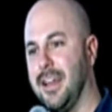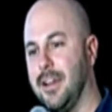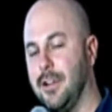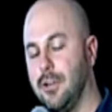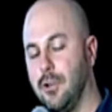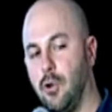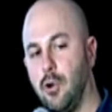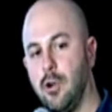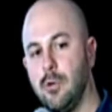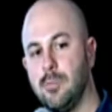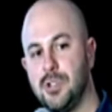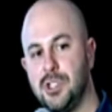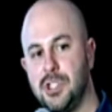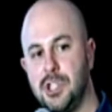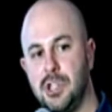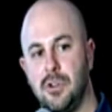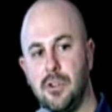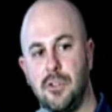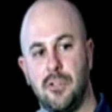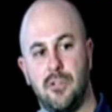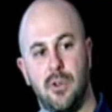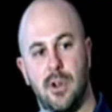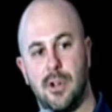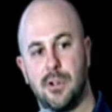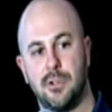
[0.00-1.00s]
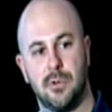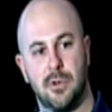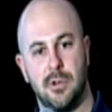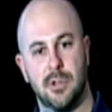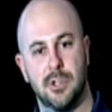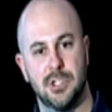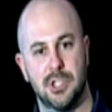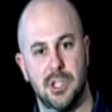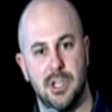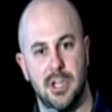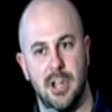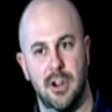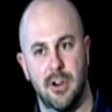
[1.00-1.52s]
Norm Shield Structural
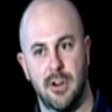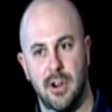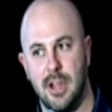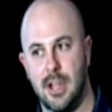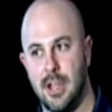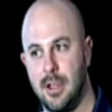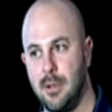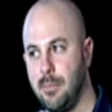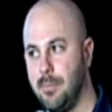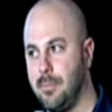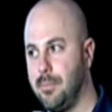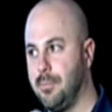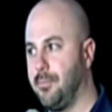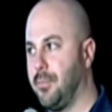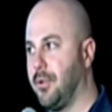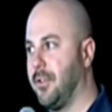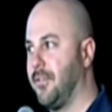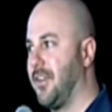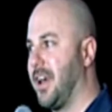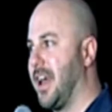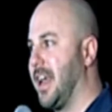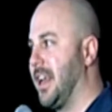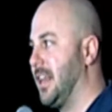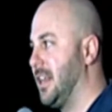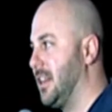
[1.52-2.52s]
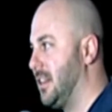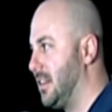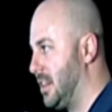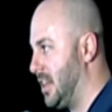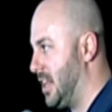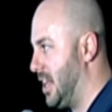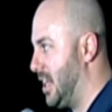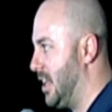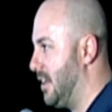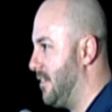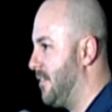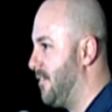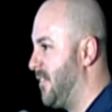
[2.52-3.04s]
Engineering provided
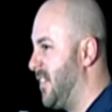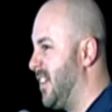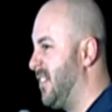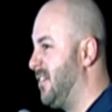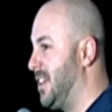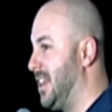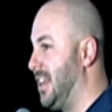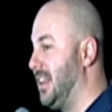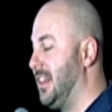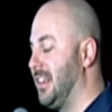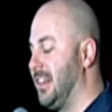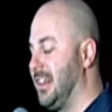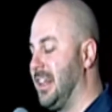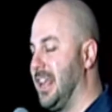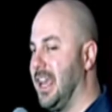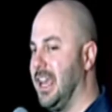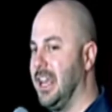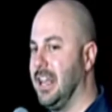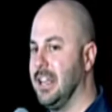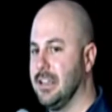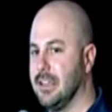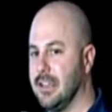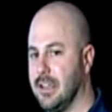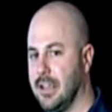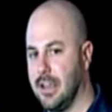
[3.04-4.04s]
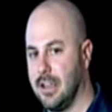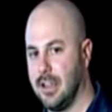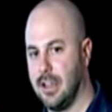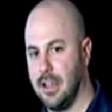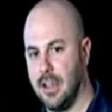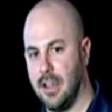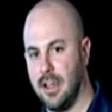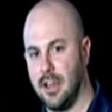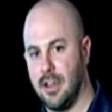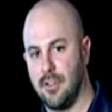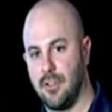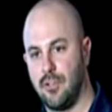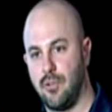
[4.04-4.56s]
the 50 state
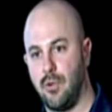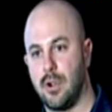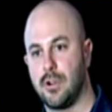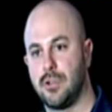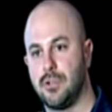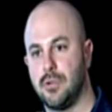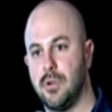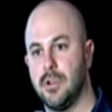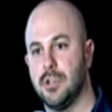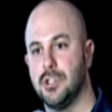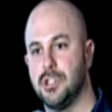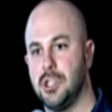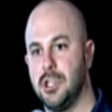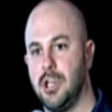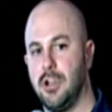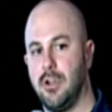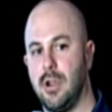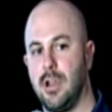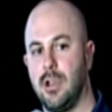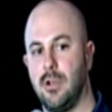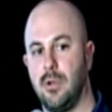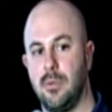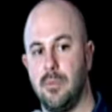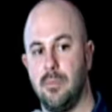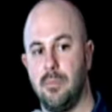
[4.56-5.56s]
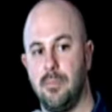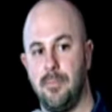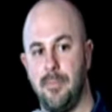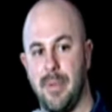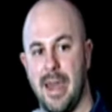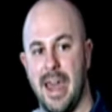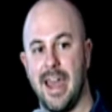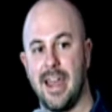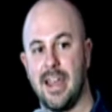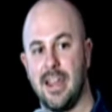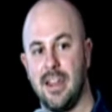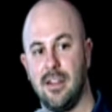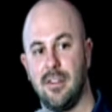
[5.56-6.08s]
structural engineering
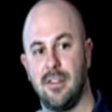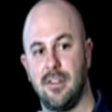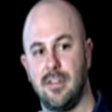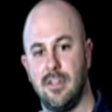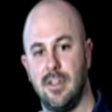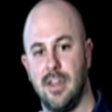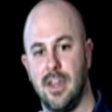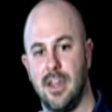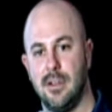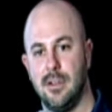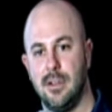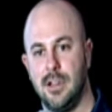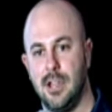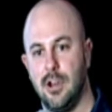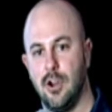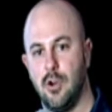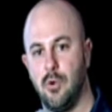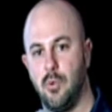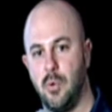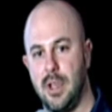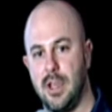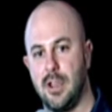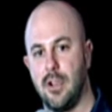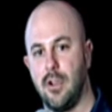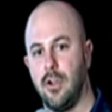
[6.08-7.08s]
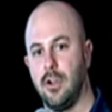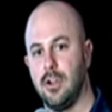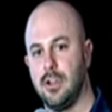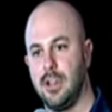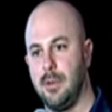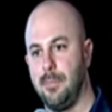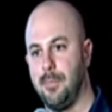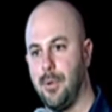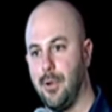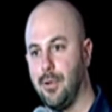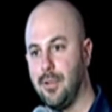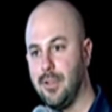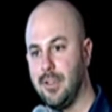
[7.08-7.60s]
packets that we currently
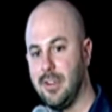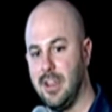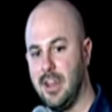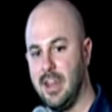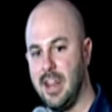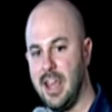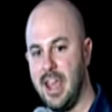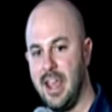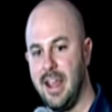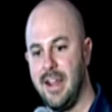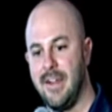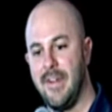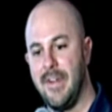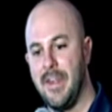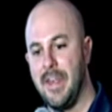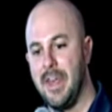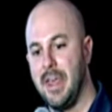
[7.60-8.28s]
post today.